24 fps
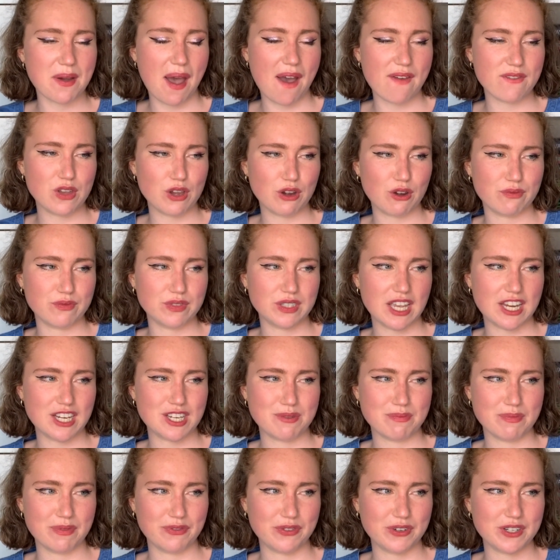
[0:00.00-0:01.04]
having that
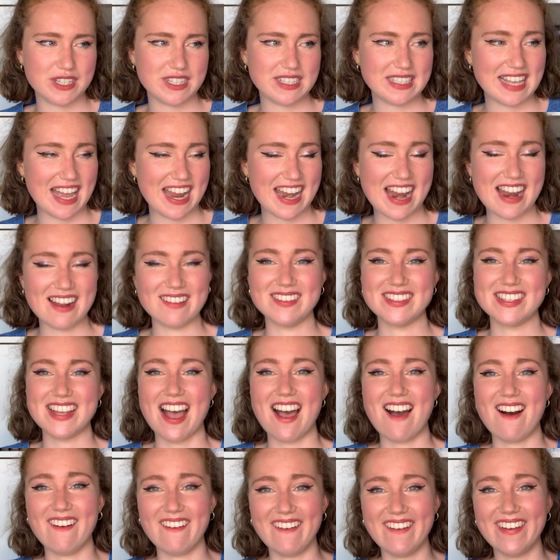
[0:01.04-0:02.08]
conversation before she said, and I was
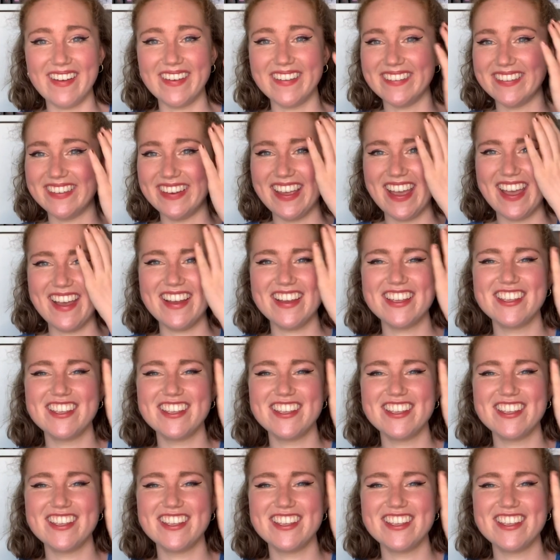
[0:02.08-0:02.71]
like, oh no.